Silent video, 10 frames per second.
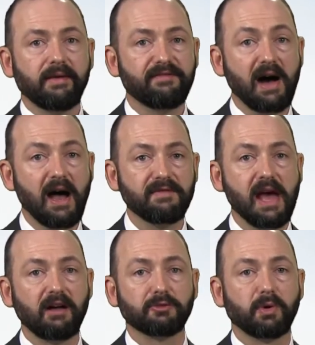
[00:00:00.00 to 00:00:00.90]
5
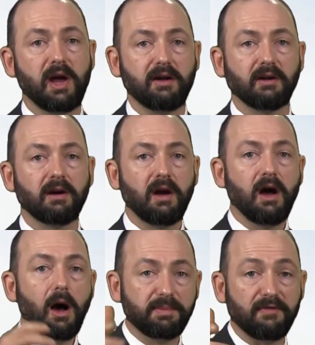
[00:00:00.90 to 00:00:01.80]
gallons per acre
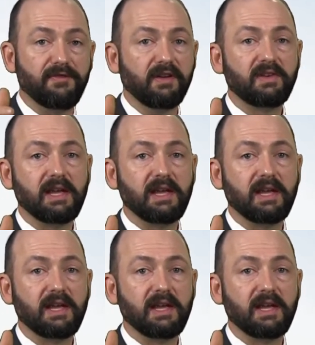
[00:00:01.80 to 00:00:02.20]
up to 50